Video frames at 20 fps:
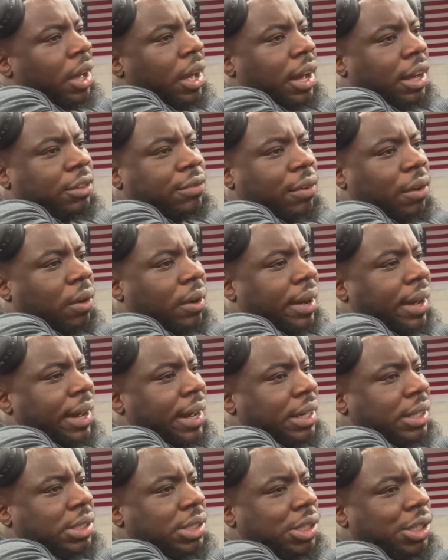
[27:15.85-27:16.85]
as far
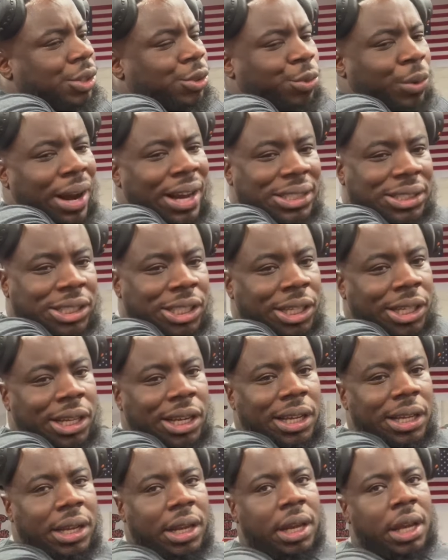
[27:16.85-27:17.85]
as resting,
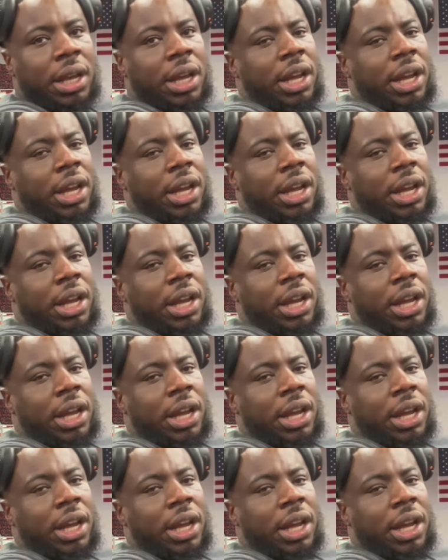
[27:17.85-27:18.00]
eating,